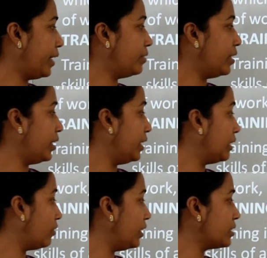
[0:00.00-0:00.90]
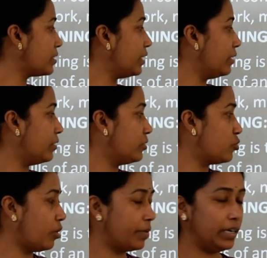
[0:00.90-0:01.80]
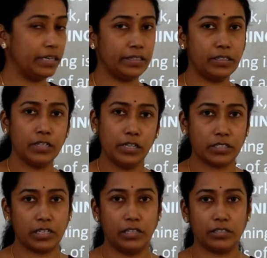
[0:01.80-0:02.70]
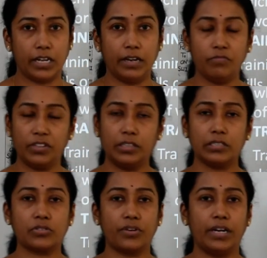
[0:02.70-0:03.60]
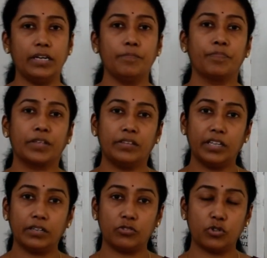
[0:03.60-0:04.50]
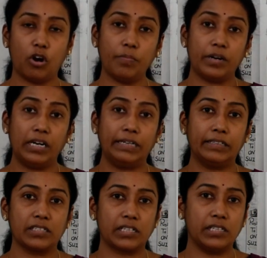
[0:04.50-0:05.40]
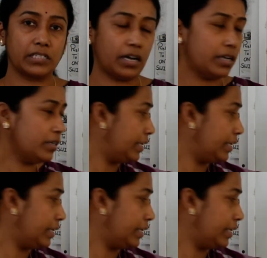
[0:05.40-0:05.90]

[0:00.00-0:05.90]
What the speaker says: and they increase job related skills, and with this training their job related skills are